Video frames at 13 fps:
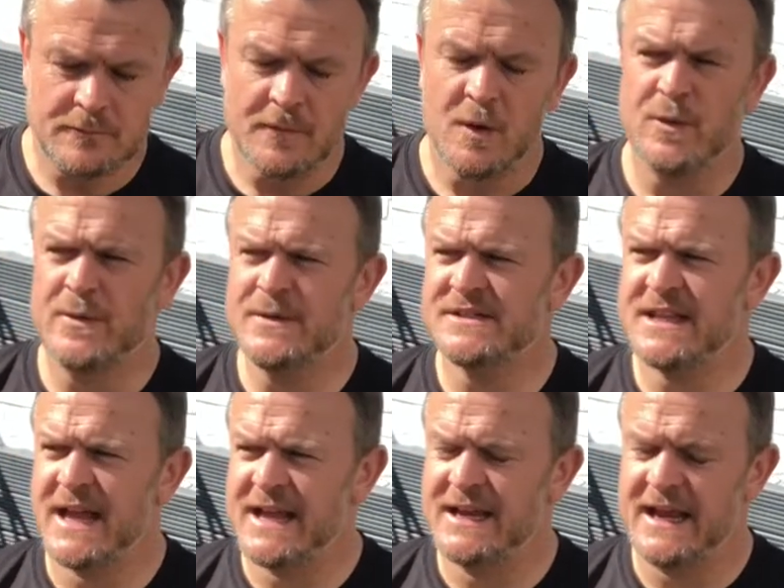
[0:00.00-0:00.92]
We were
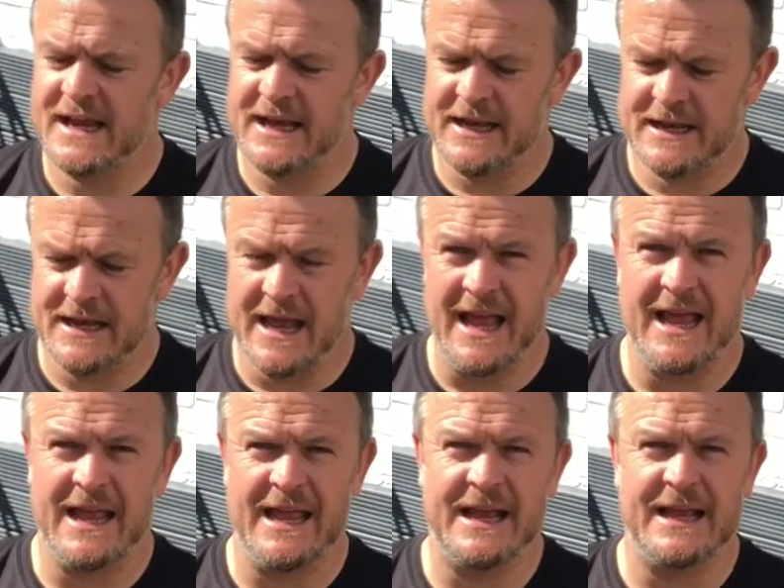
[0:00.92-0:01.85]
staying in
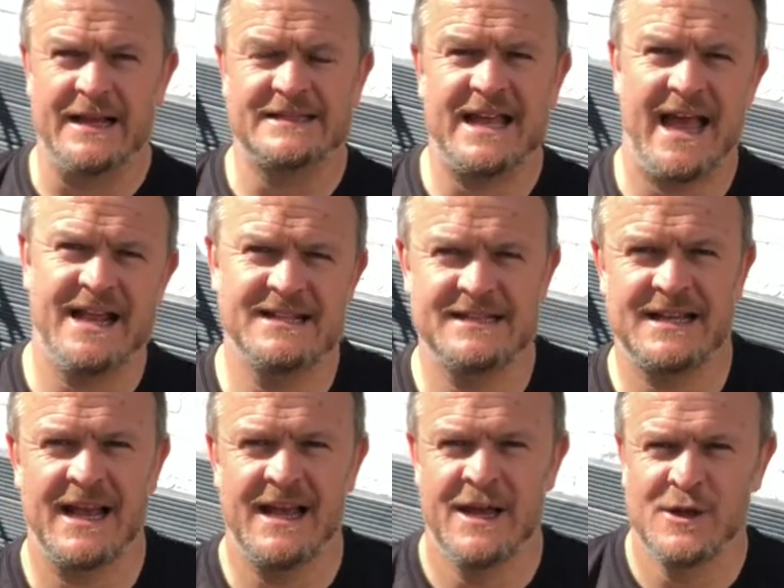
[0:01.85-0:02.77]
a tent,
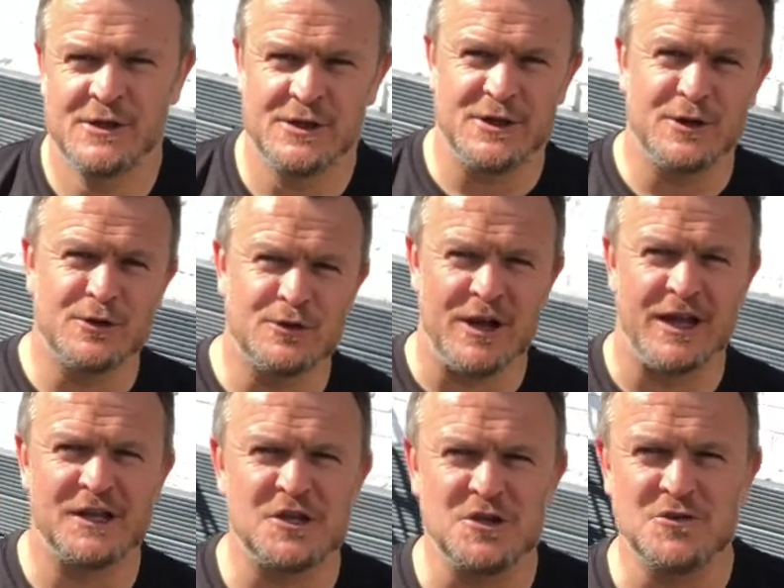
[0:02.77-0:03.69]
good old
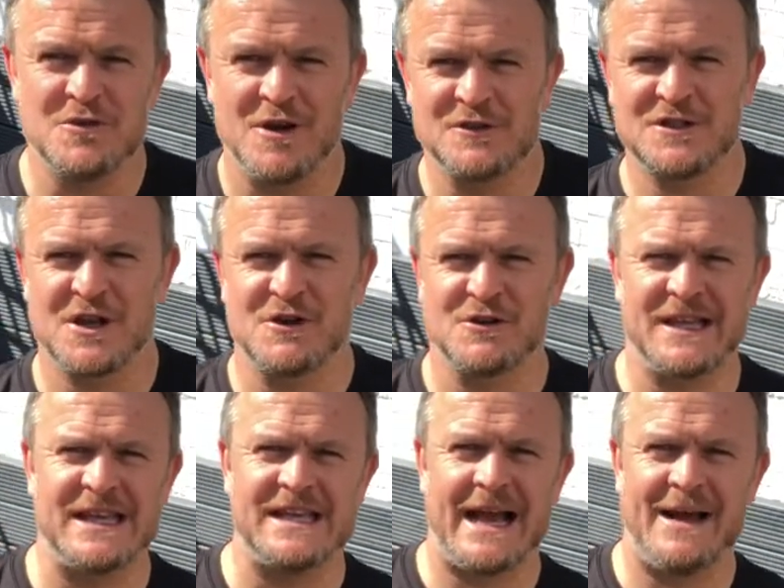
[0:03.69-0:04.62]
like Euro style or
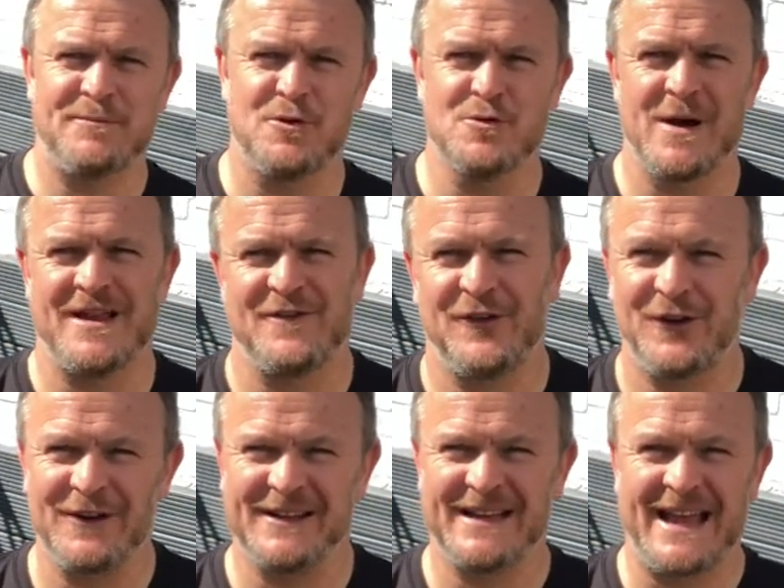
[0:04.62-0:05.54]
key camp or whatever
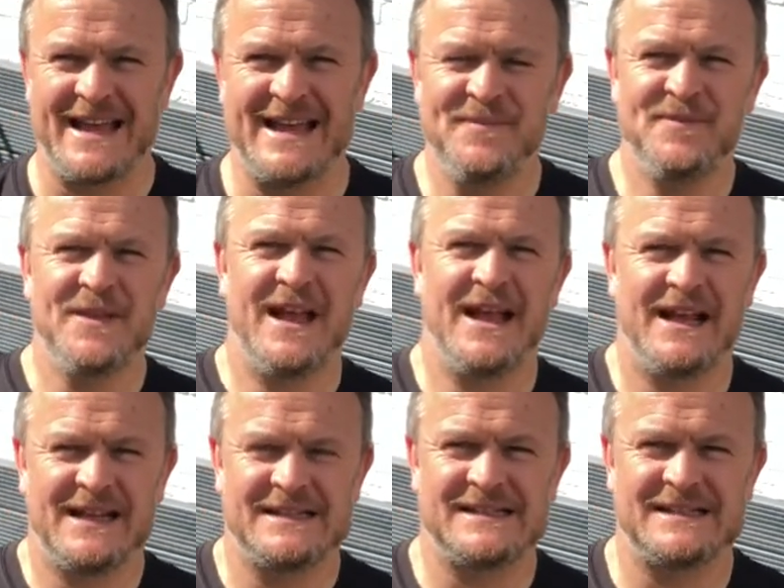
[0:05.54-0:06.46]
holiday,
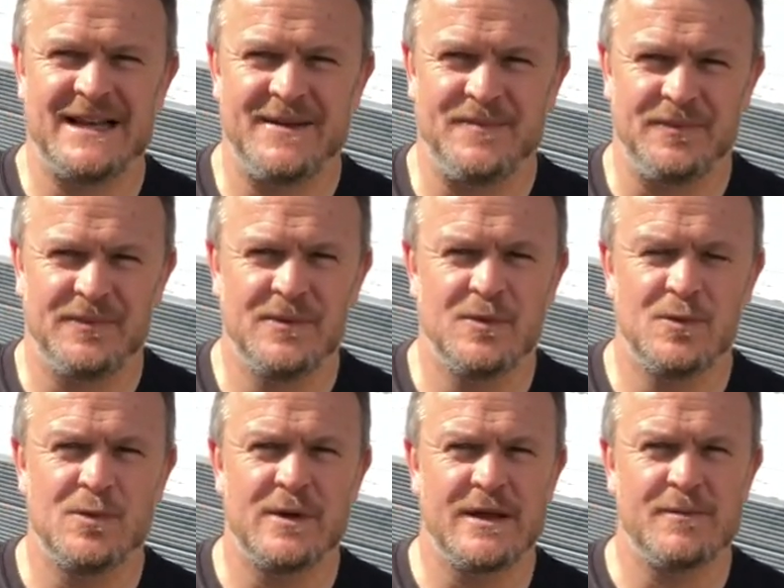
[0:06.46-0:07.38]
and
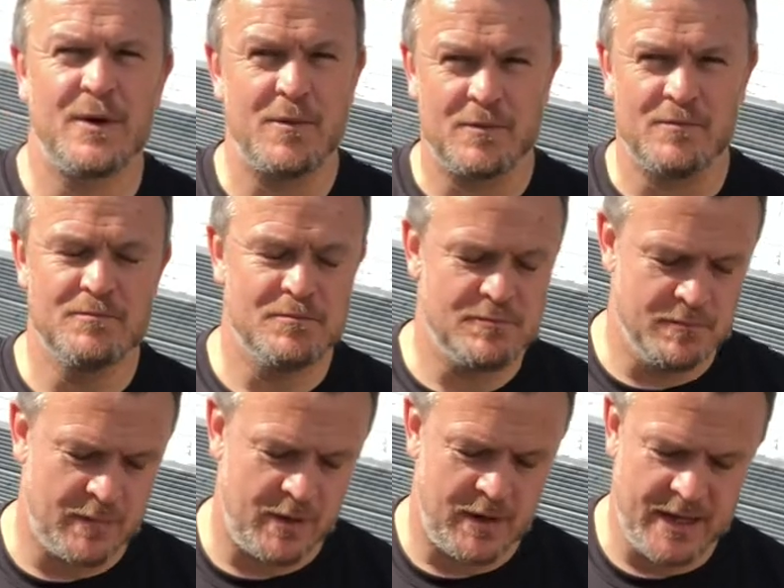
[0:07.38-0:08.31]

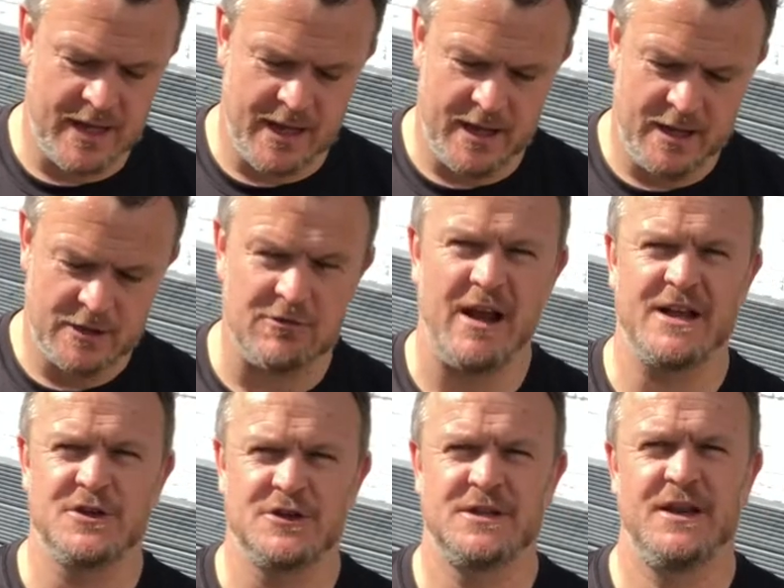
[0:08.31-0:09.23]
my gran
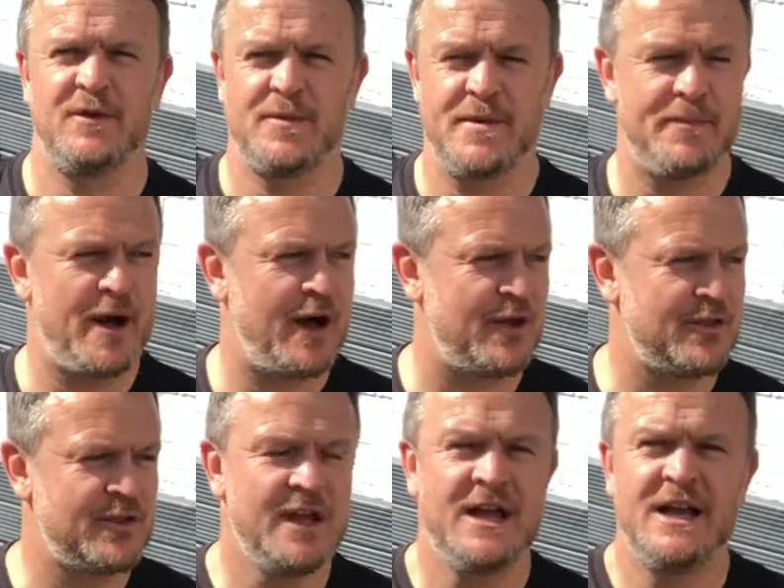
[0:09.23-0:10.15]
used to live up in Bath,
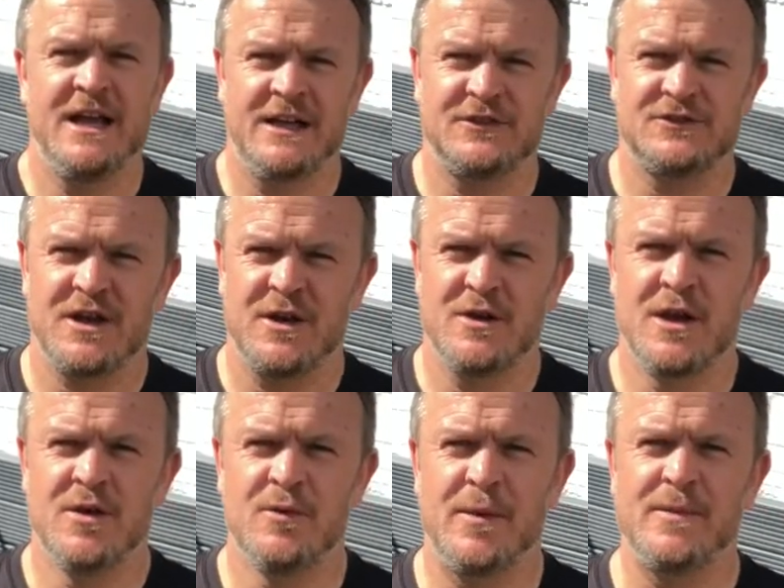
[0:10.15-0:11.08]
and so
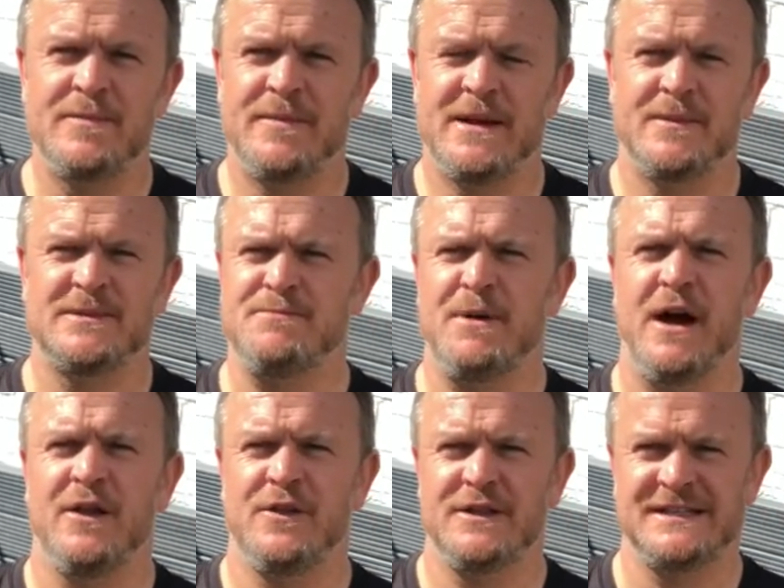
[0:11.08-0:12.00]
when we'd been up to
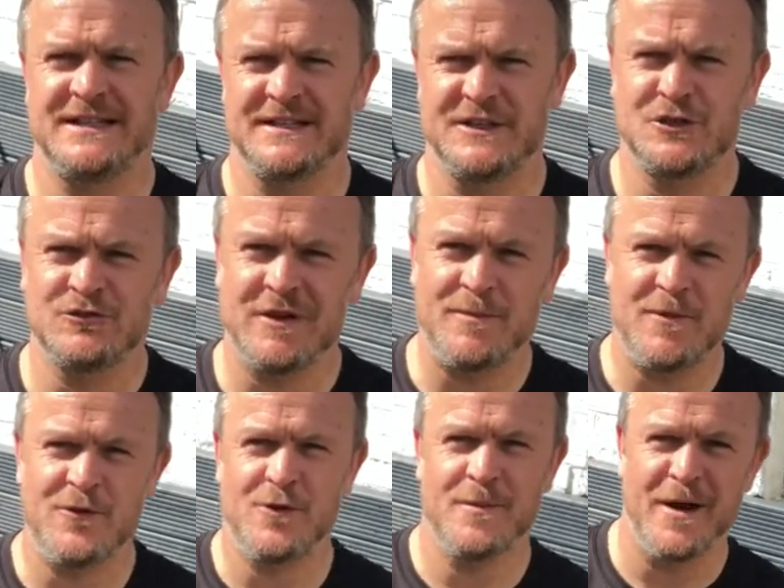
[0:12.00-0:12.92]
Bath, I'd seen this street
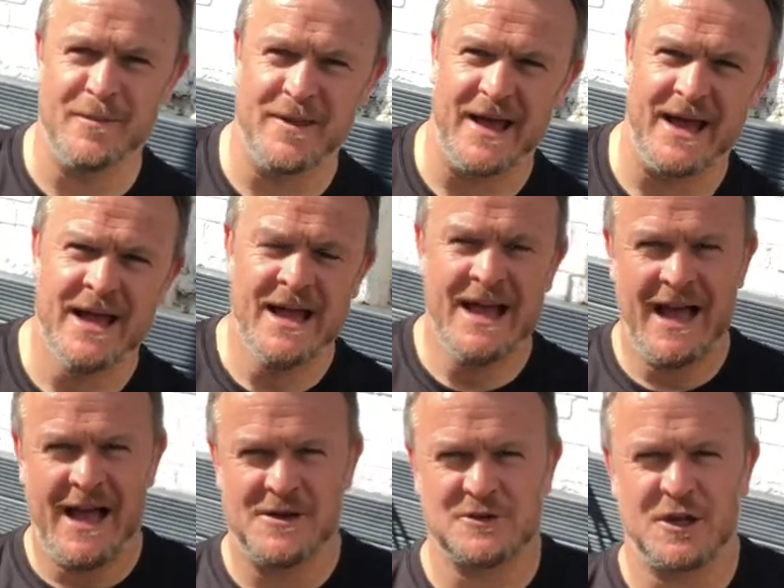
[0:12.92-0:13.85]
performer up there
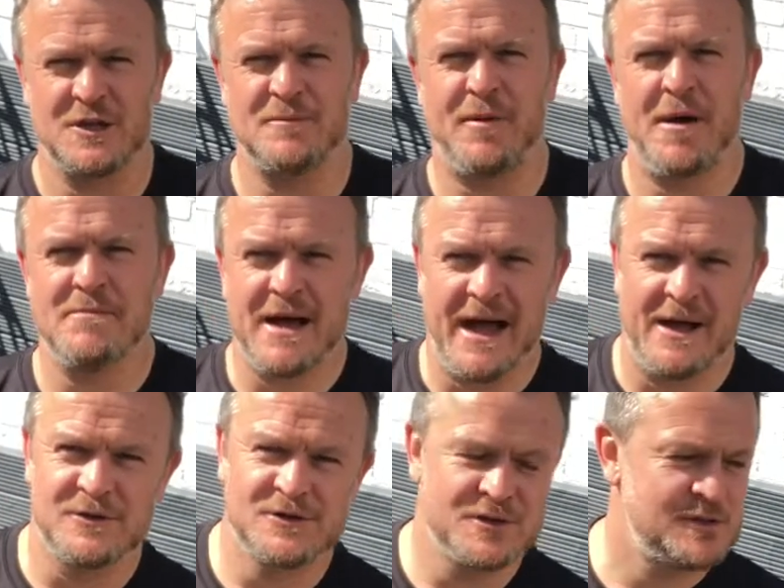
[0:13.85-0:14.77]
outside the pump
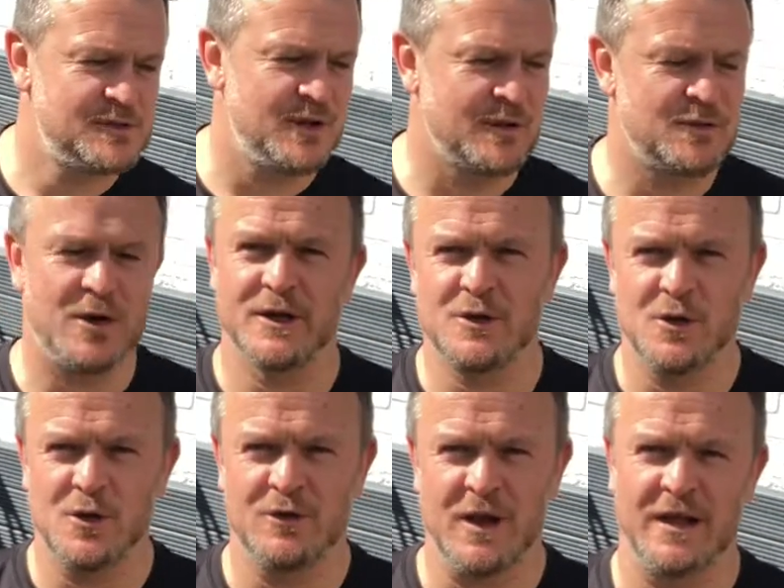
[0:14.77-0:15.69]
house, quite
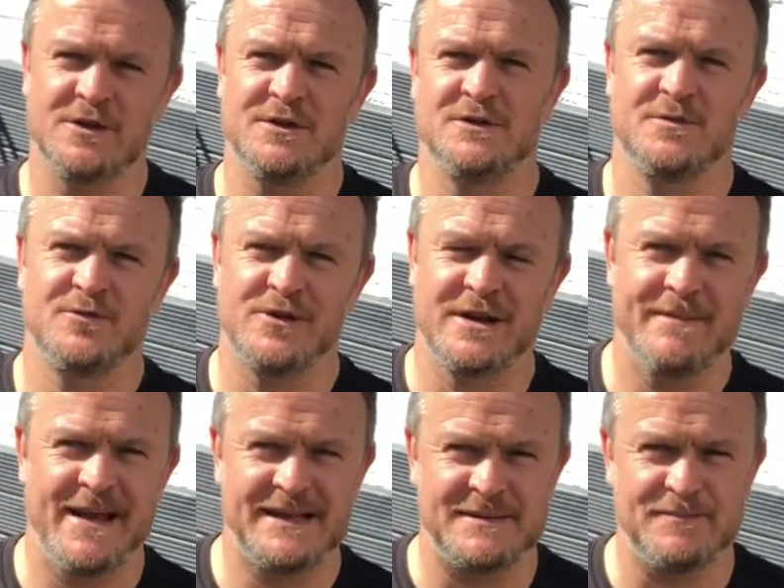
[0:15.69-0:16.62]
cool, like doing some pretty
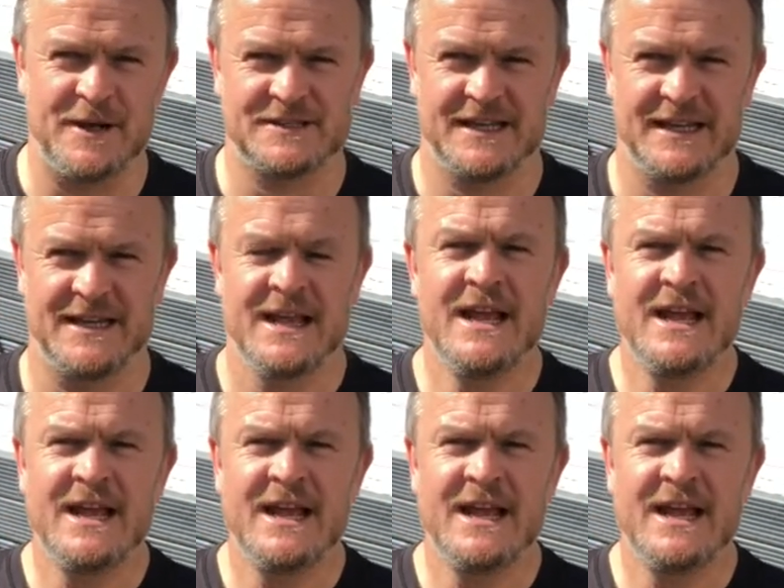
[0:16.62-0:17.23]
amazing busking.